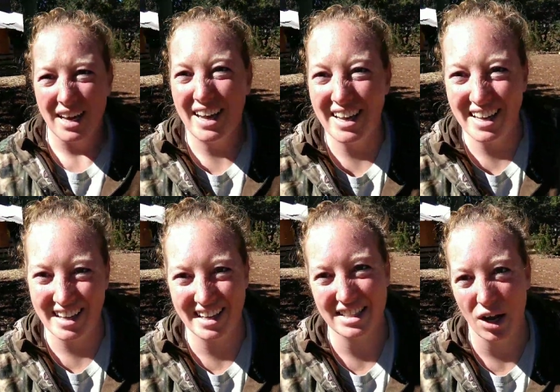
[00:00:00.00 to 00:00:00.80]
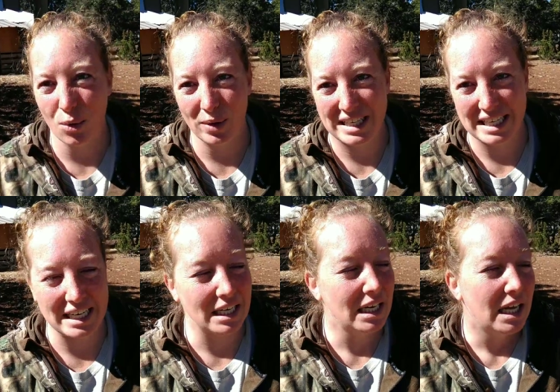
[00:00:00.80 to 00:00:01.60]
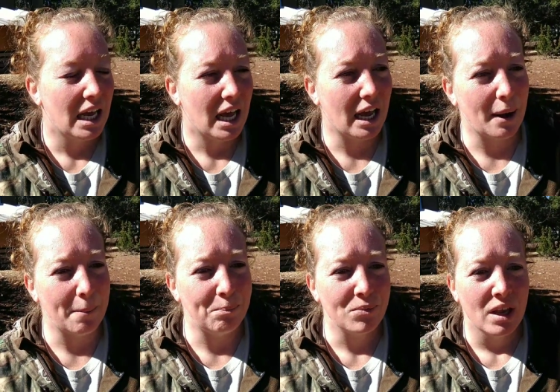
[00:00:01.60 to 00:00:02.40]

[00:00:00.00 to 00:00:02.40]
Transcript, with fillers: it's all windy. Um,